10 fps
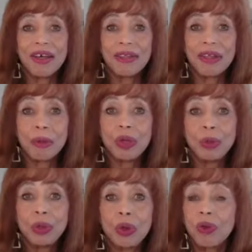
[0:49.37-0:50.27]
that we
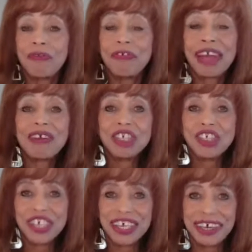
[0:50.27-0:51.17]
would all
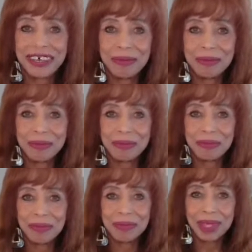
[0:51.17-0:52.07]
flourish here
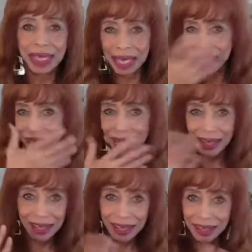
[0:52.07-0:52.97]
in
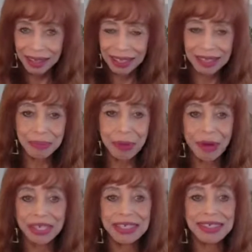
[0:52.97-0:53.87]
these
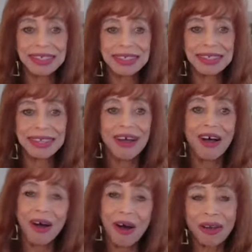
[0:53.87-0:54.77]
bodies
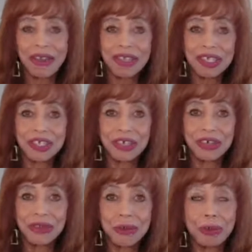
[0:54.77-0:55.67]
on this
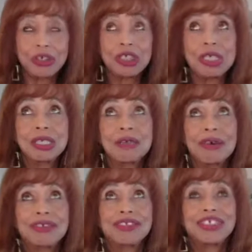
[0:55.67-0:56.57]
earth, which is
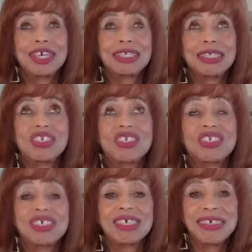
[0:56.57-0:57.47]
just
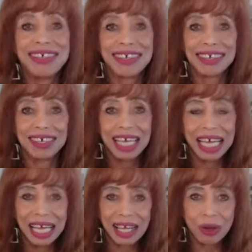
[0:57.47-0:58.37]
stunning
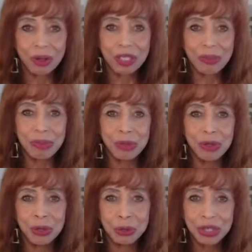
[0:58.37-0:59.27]
in all its
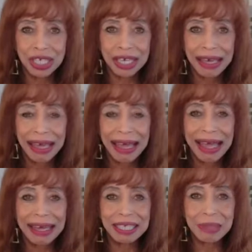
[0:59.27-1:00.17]
beauty
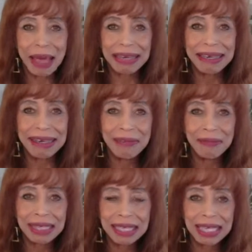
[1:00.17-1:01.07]
and its
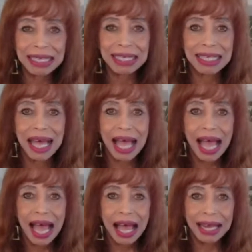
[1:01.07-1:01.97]
magnificence
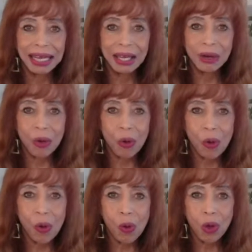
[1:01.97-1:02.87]
and in
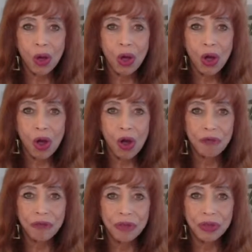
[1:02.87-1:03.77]
all of
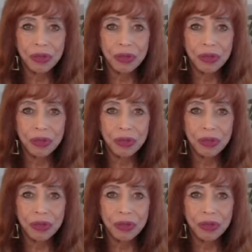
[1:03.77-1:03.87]
the